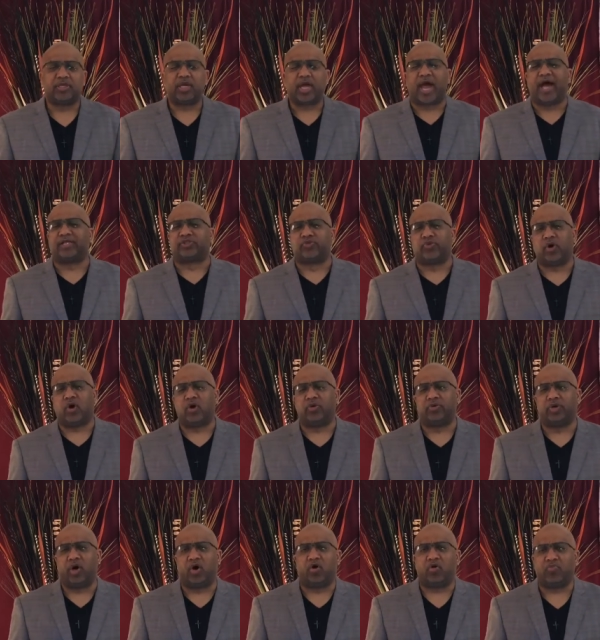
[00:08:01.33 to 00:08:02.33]
as we all
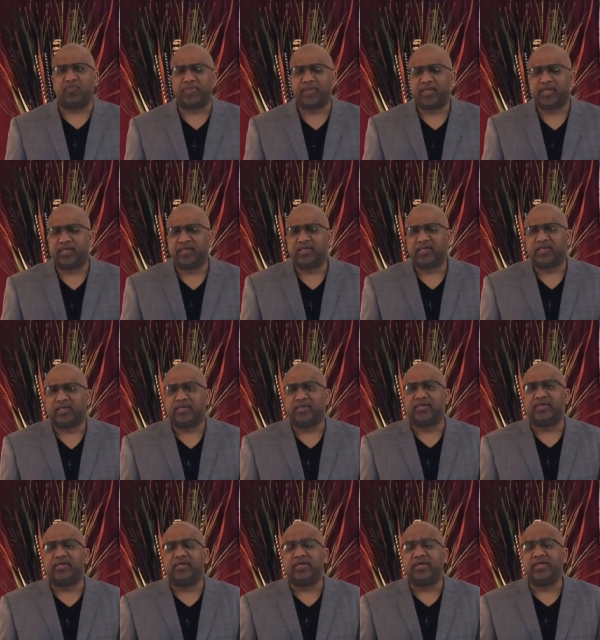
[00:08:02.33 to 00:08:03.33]
know,
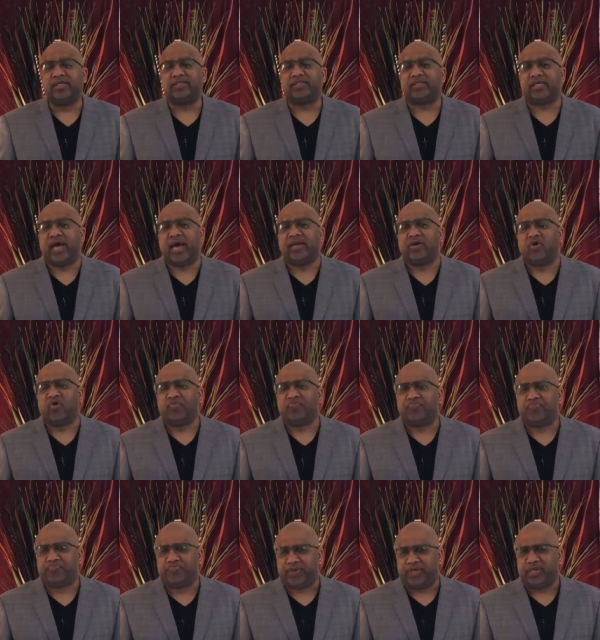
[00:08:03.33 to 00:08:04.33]
is an
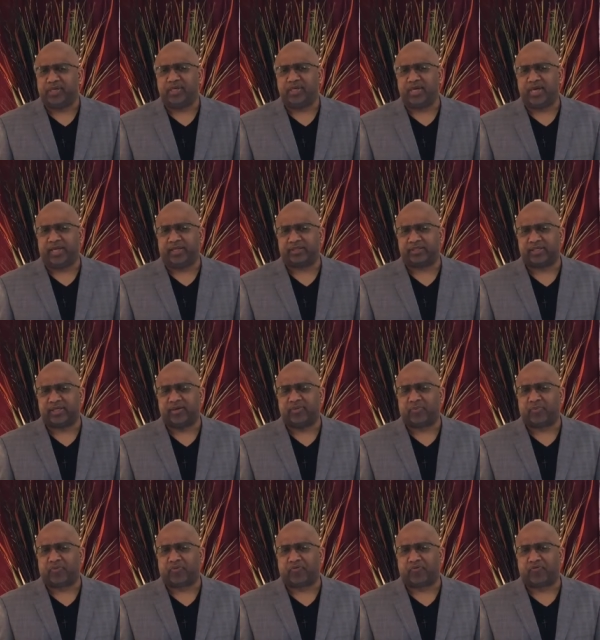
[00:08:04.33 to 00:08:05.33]
obedient
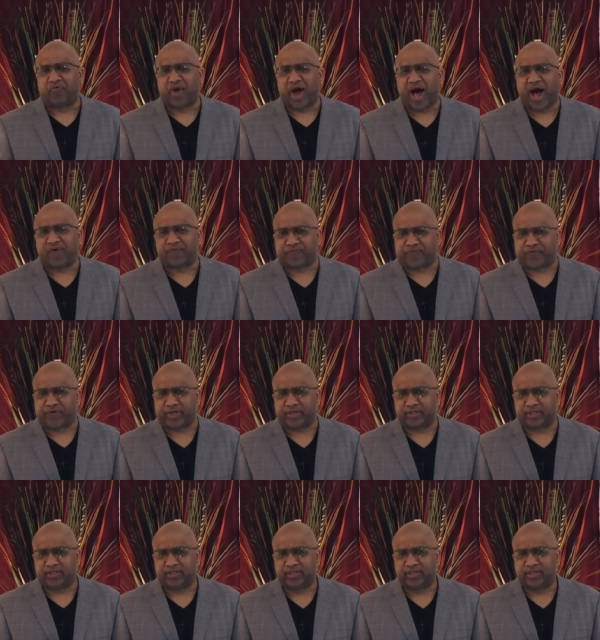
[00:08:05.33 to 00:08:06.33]

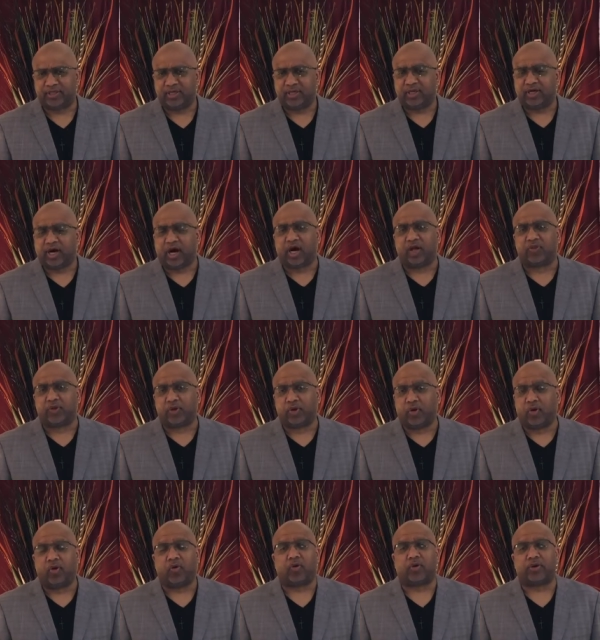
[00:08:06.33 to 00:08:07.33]
prophet of the
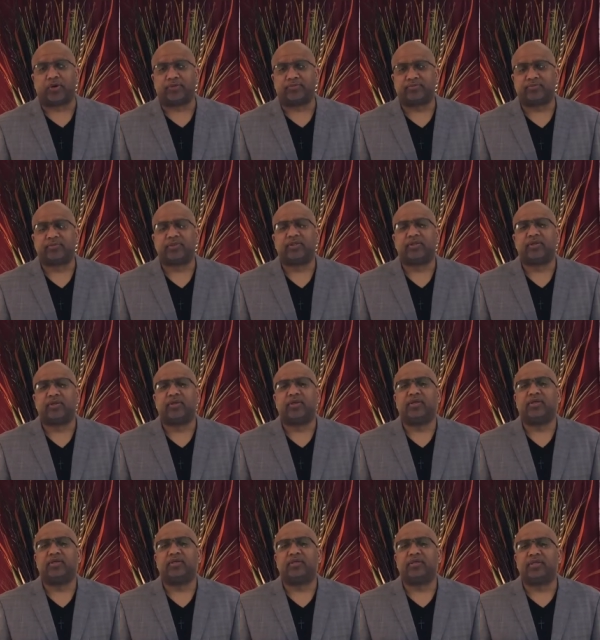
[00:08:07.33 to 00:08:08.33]
Lord,
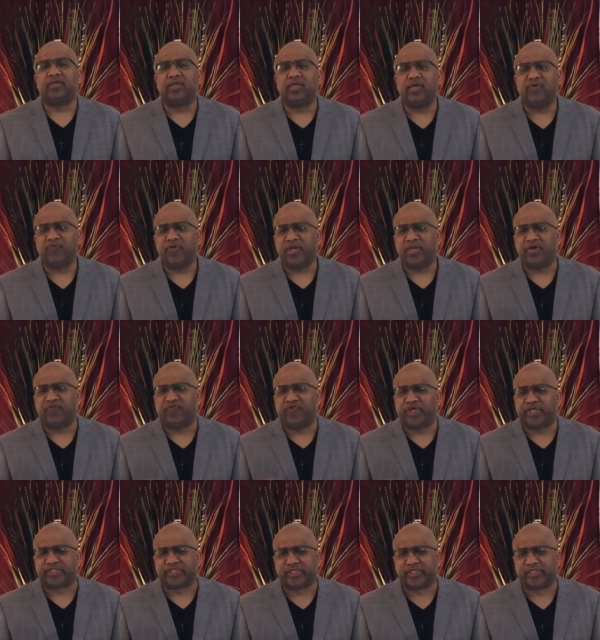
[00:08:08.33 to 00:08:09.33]
even if
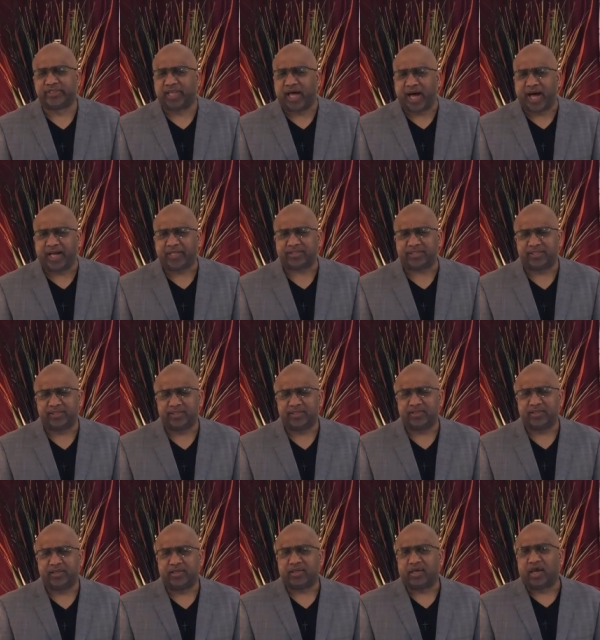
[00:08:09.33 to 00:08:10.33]
he's not
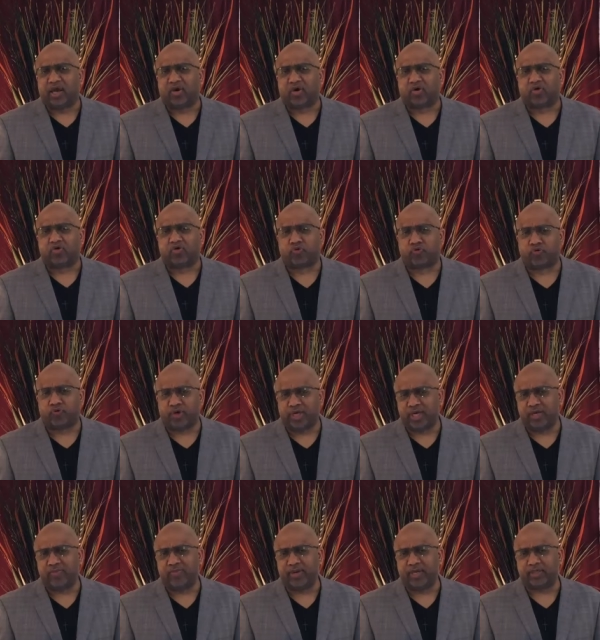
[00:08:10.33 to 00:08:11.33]
in
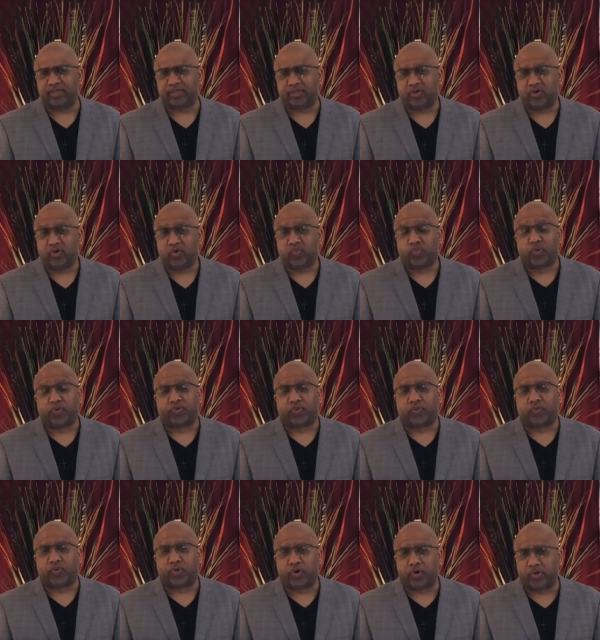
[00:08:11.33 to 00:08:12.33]
agreement with the
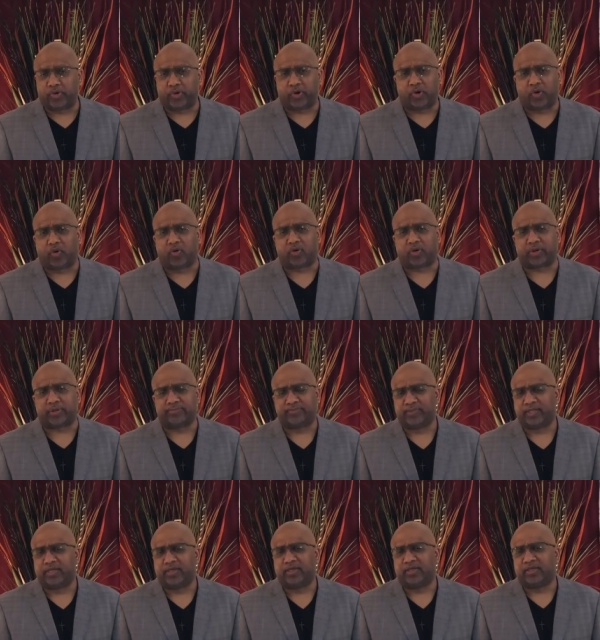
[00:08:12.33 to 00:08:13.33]
word of the Lord,
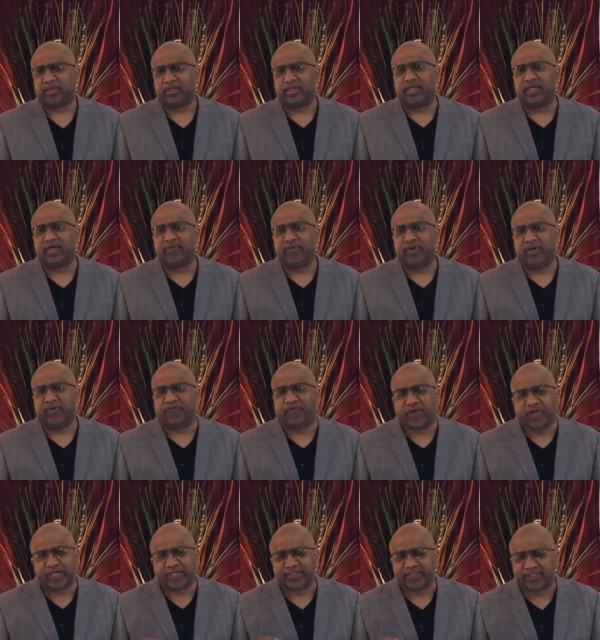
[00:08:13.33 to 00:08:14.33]
even if
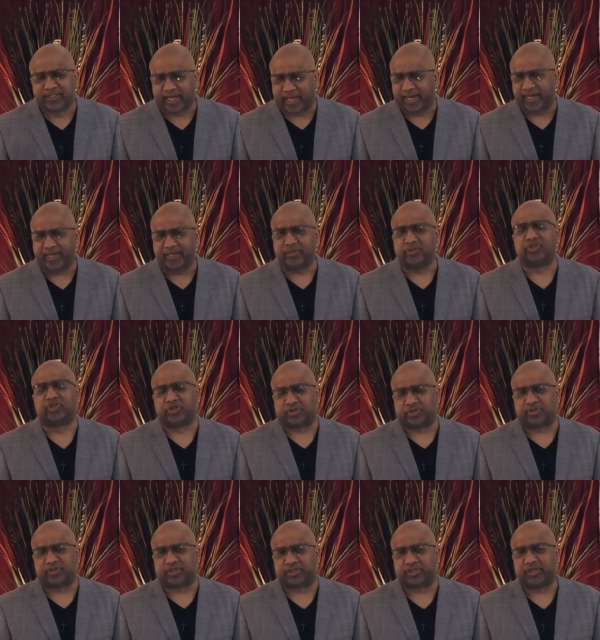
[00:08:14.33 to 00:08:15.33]
it
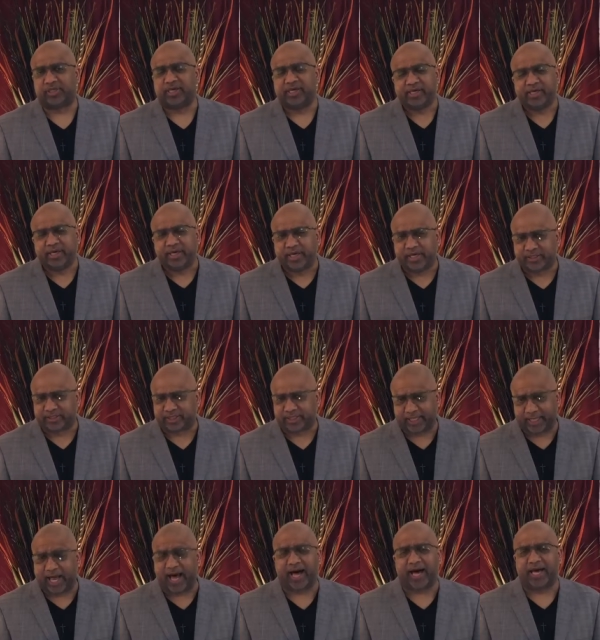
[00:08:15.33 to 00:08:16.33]
endangers his
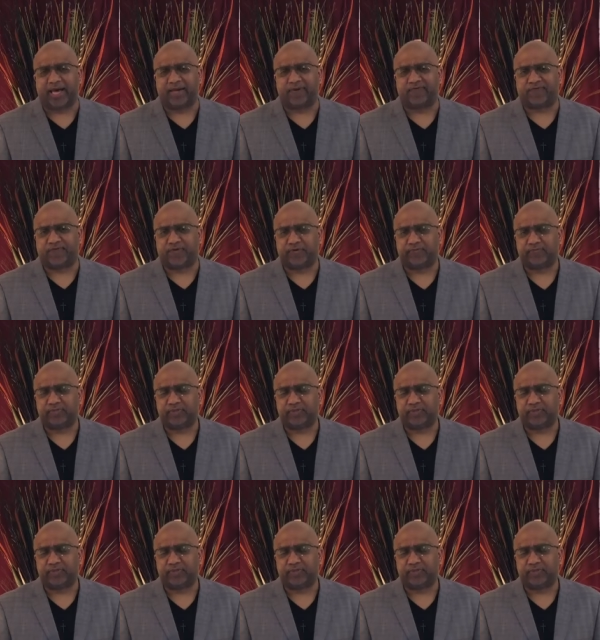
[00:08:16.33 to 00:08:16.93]
life.